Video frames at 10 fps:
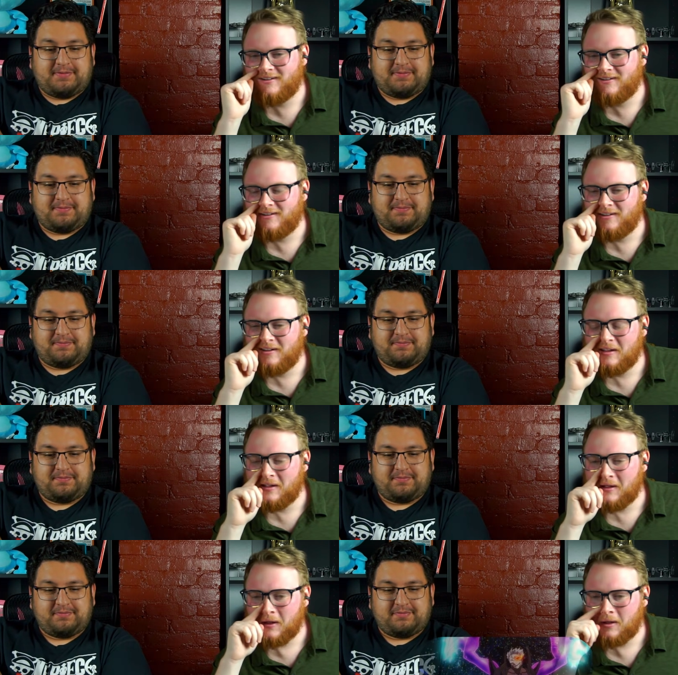
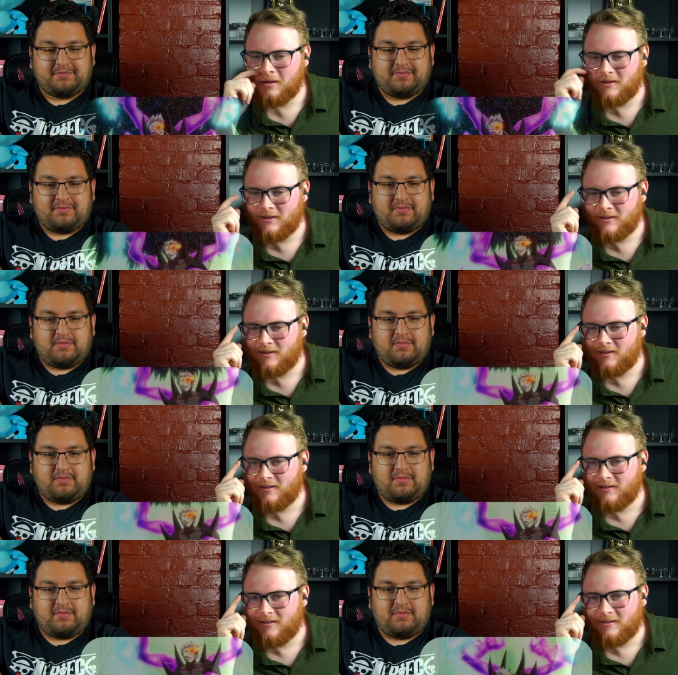
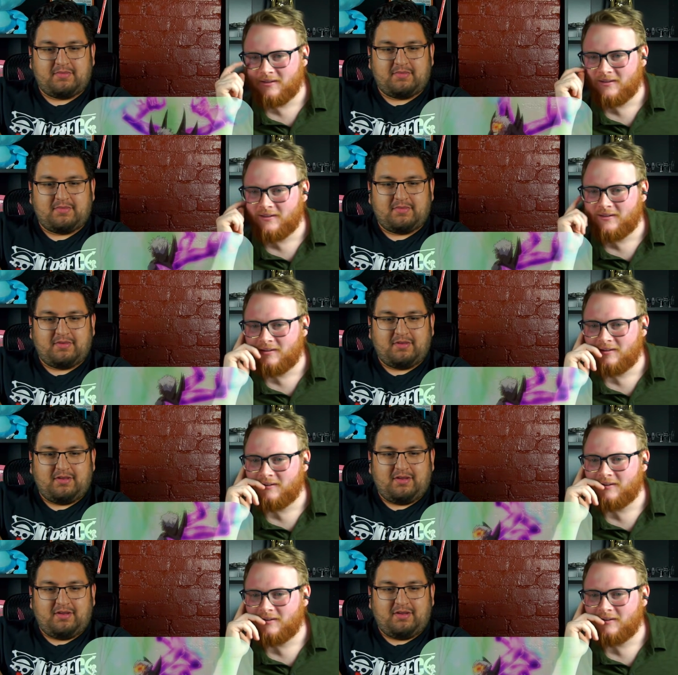(no one is talking)